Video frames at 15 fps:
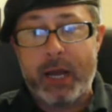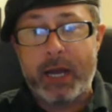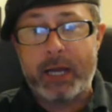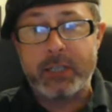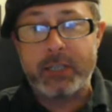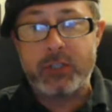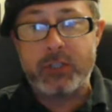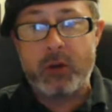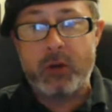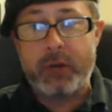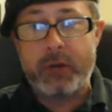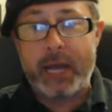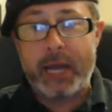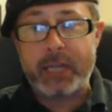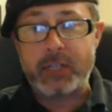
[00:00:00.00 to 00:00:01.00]
because you don't
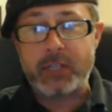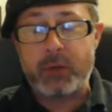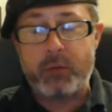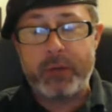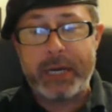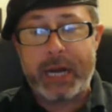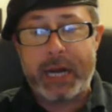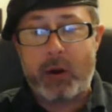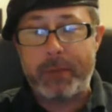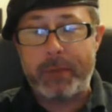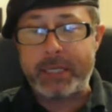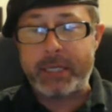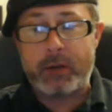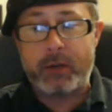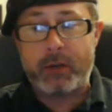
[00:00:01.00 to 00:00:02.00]
actually read our
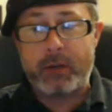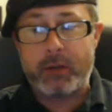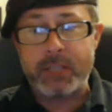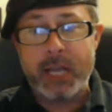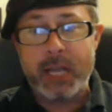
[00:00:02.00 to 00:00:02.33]
materials.